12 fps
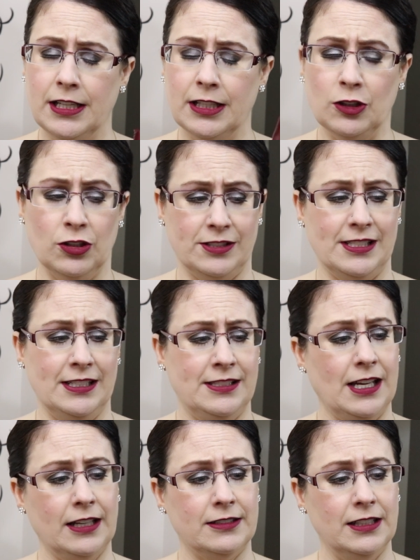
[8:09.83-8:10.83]
looks
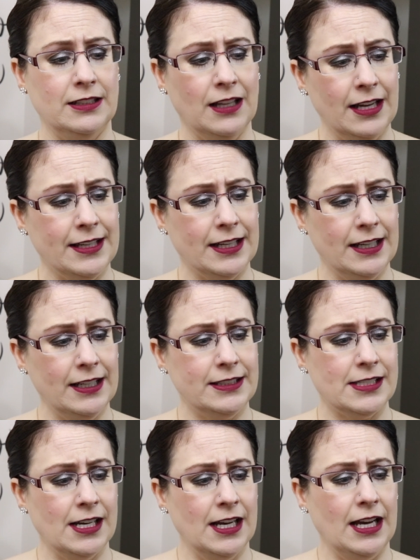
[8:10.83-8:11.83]
exactly like
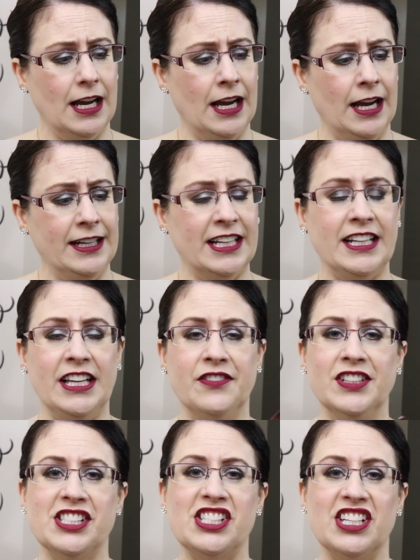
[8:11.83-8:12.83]
it, and it
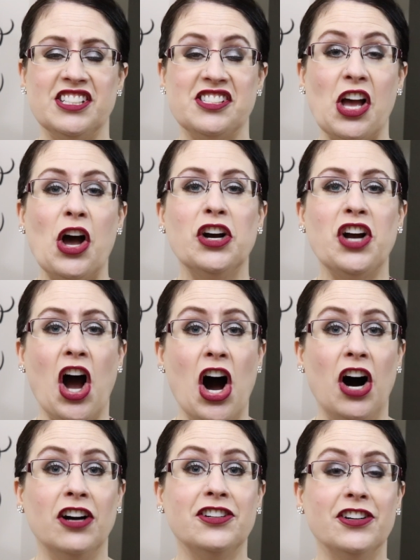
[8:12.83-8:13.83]
even says,
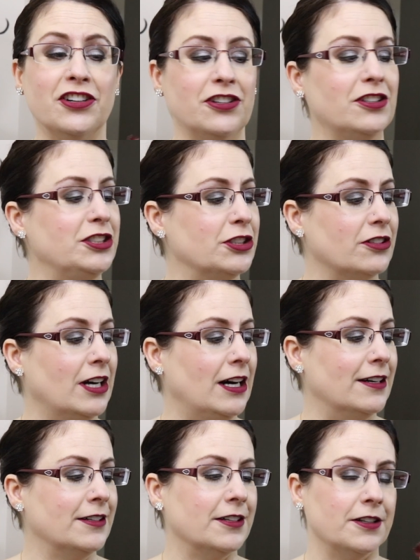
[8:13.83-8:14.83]
"Conquer your
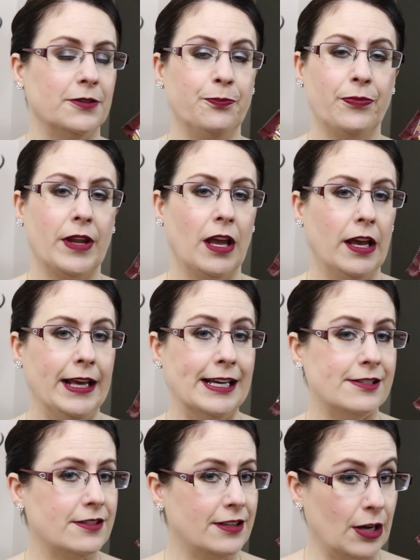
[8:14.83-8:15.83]
hunger."
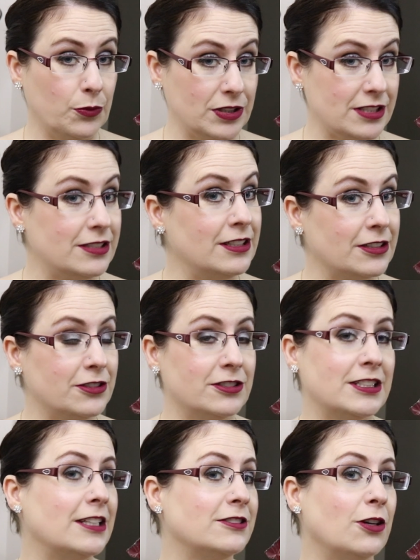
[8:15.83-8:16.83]
Isn't that what
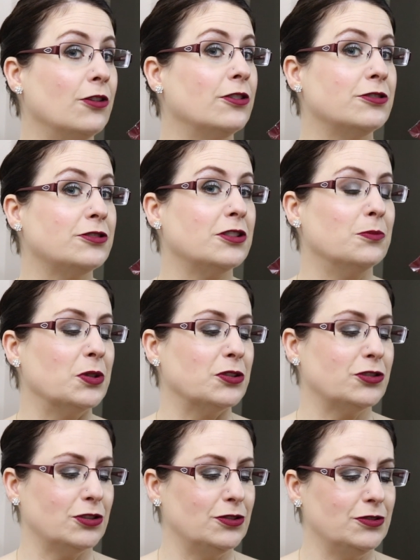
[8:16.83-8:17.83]
Snickers has, all those
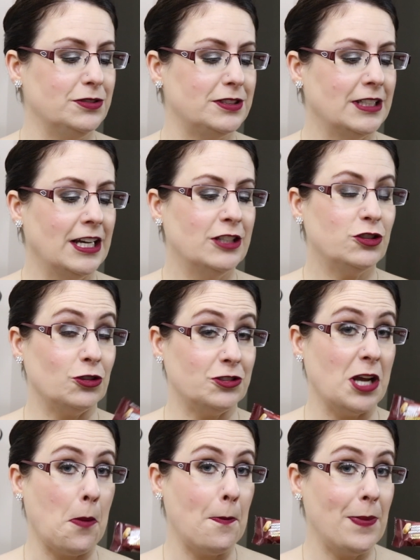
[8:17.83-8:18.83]
commercials? So
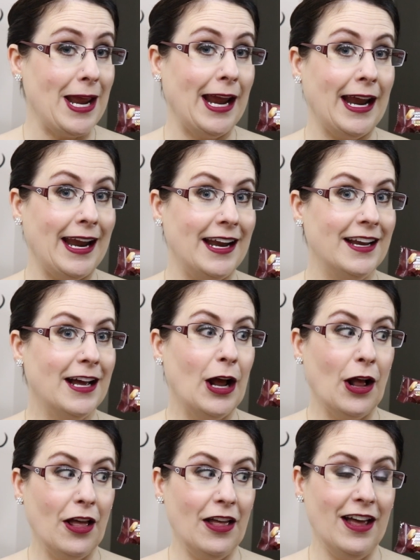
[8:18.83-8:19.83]
to me,
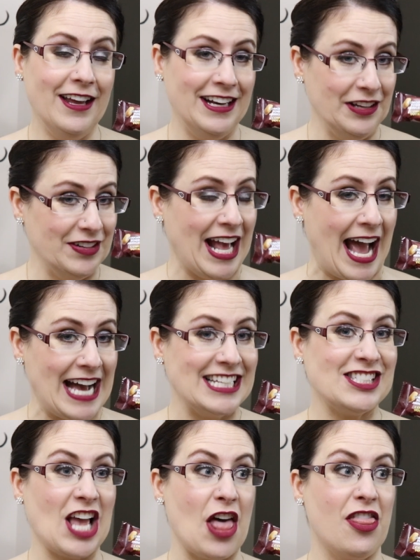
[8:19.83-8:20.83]
it even
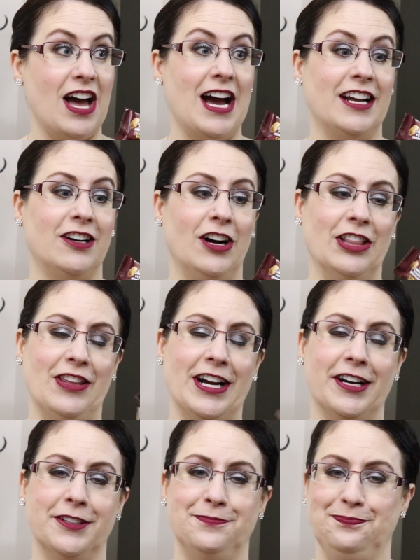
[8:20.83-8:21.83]
has that on
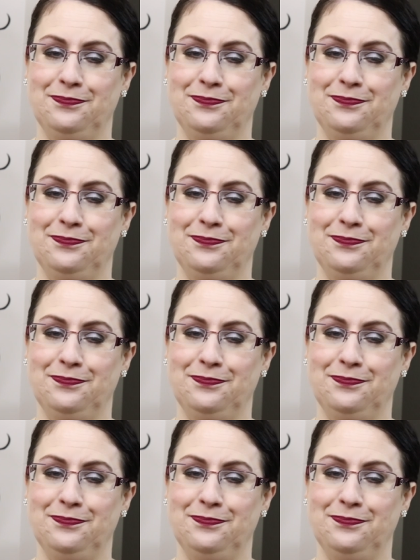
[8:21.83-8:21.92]
there.